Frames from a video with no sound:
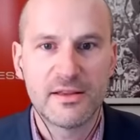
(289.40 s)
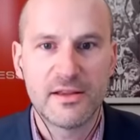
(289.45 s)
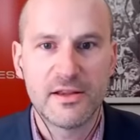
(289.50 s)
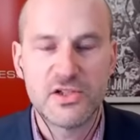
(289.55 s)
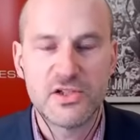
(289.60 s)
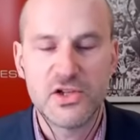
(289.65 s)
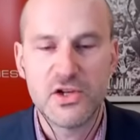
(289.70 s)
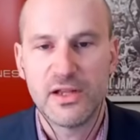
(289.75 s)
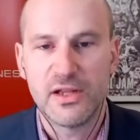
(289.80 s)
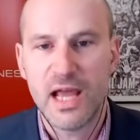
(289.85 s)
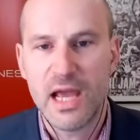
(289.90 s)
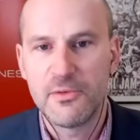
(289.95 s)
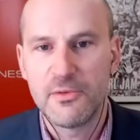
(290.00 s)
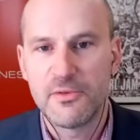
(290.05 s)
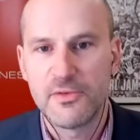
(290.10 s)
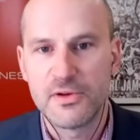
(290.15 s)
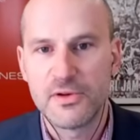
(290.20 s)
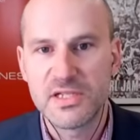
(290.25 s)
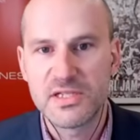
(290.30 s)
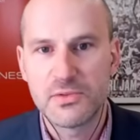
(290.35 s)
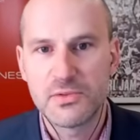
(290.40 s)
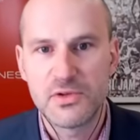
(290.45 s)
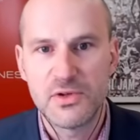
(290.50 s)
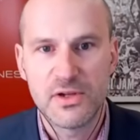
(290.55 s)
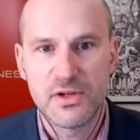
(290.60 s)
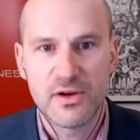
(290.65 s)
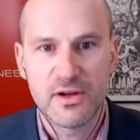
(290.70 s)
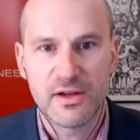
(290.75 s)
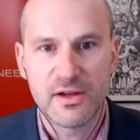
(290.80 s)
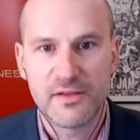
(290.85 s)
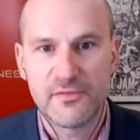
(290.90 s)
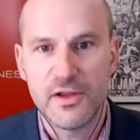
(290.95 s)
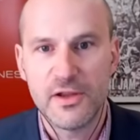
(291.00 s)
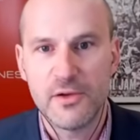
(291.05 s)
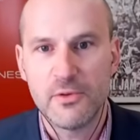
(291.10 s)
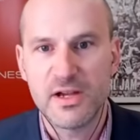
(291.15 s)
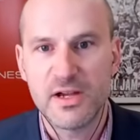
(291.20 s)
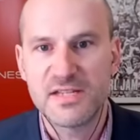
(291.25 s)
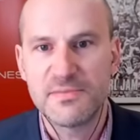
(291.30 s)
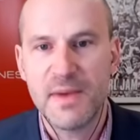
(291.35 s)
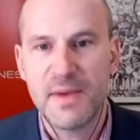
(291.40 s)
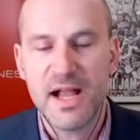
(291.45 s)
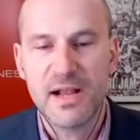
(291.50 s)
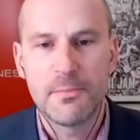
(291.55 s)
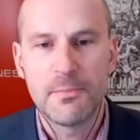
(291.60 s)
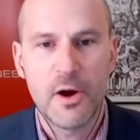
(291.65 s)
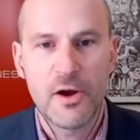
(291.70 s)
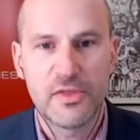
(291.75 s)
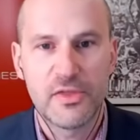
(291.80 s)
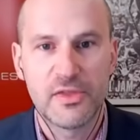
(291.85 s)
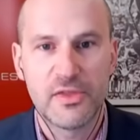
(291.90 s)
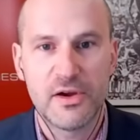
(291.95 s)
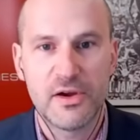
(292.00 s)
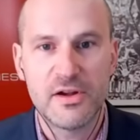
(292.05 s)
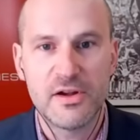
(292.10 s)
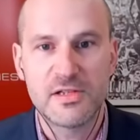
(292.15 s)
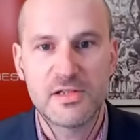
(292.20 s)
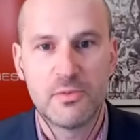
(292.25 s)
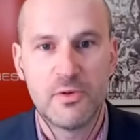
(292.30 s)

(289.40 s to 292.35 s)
the June labour force, which we got a few weeks back. Both of those